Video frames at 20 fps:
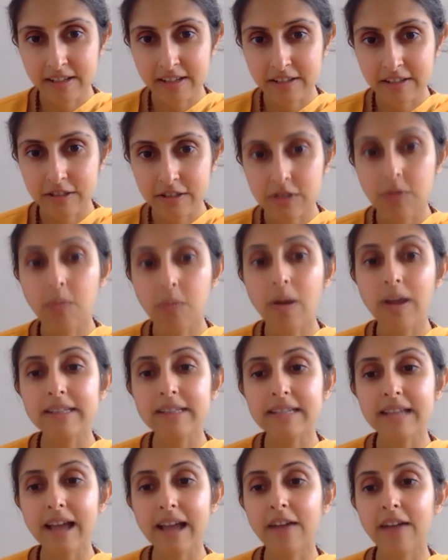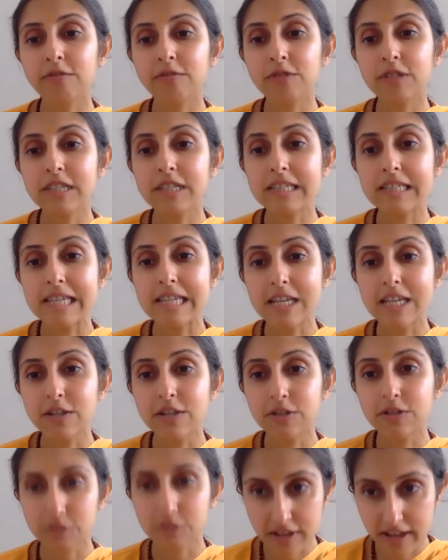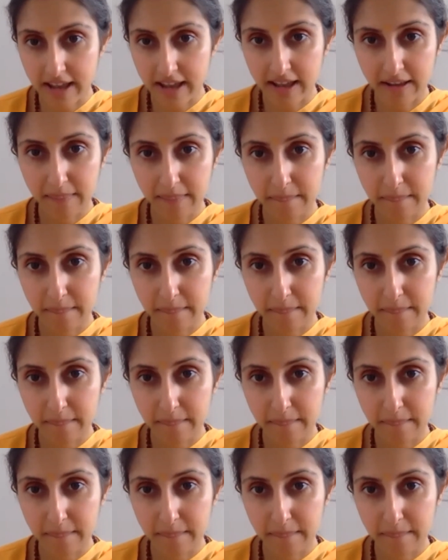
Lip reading: So what have we seen today?